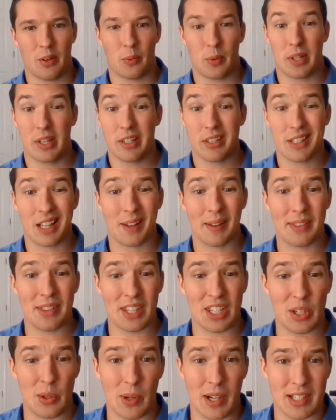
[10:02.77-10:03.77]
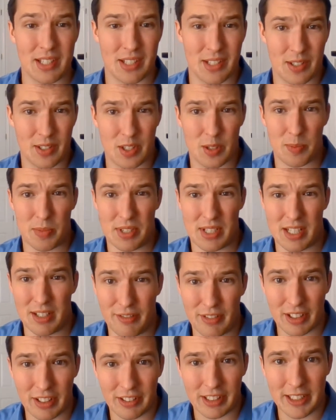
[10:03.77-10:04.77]
Now, we could talk about the US
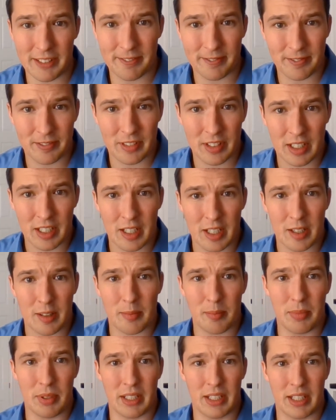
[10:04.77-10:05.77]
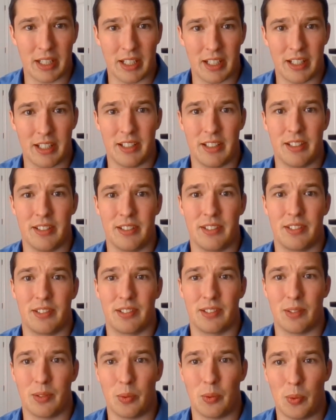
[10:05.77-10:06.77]
specifically
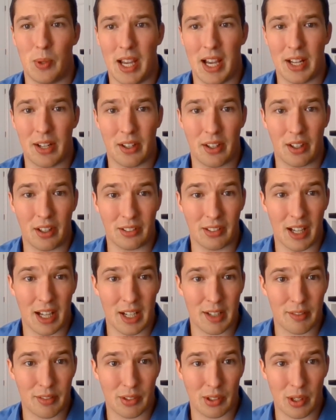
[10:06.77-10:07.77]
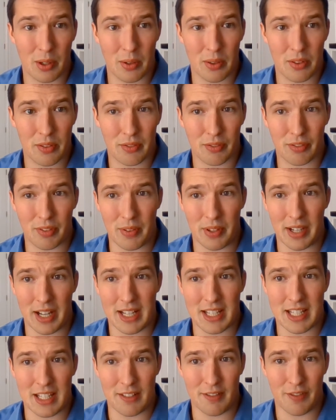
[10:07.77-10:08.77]
because we had a lot of growth from the
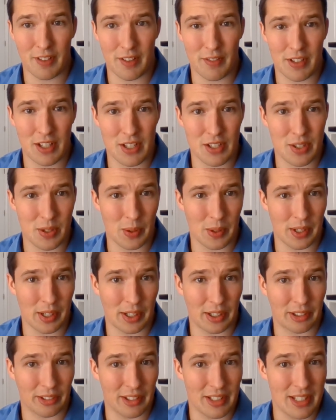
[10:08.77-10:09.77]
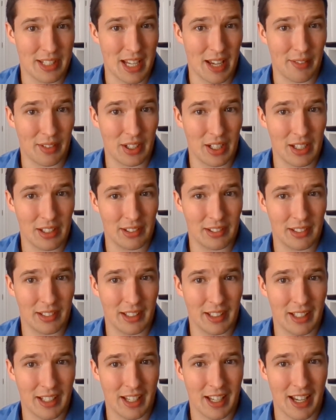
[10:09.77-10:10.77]
1950s through the early 70s.
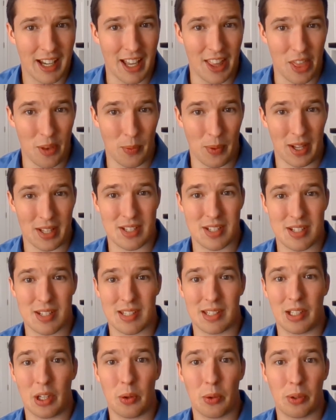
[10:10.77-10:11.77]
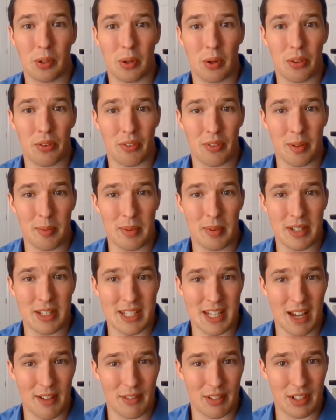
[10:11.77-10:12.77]
Then we had slow growth from the mid
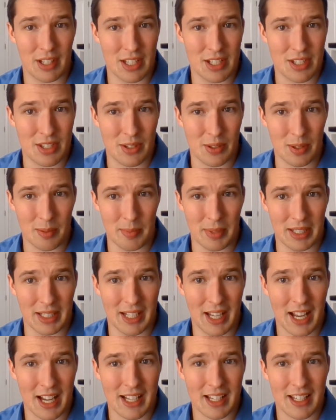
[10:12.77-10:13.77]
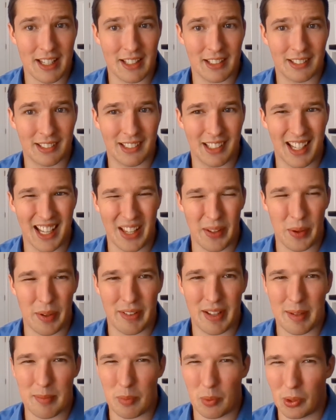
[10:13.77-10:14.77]
70s through the mid 90s, and then
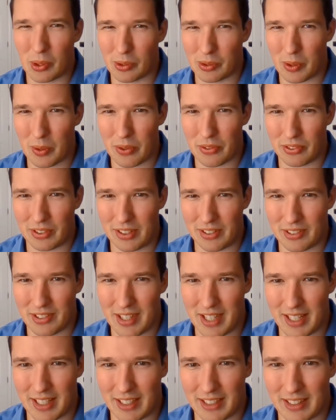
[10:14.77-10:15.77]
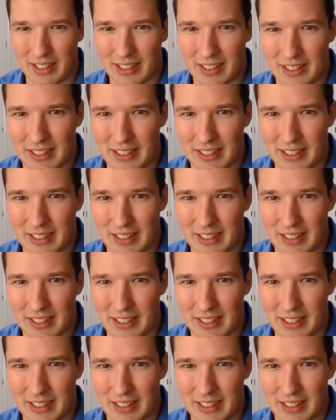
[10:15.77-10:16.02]
we've had more growth since then.